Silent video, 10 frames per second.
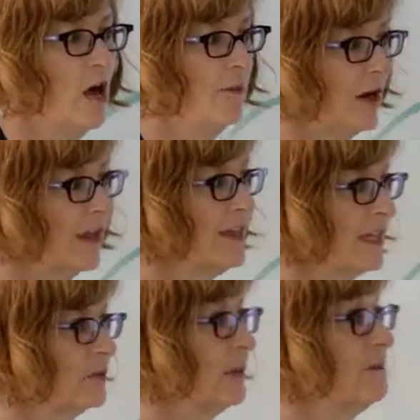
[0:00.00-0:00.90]
But I think
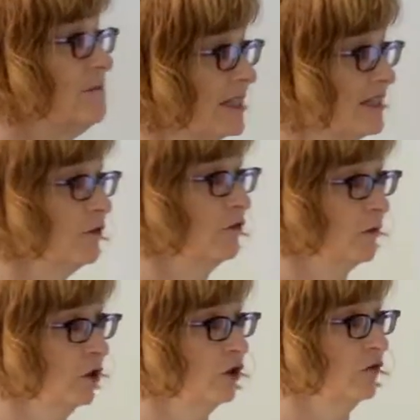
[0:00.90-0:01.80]
that's been missing
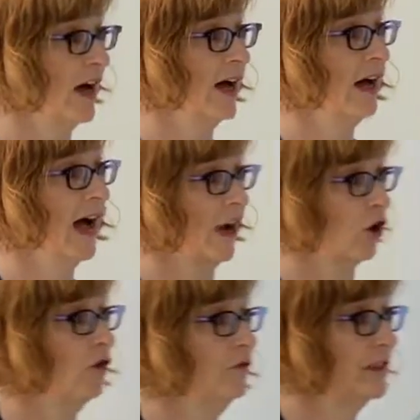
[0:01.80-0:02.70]
from a lot of our
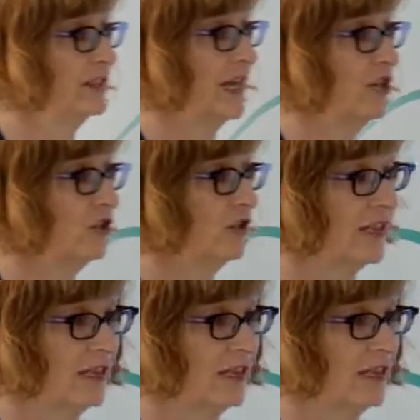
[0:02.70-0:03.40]
conversations,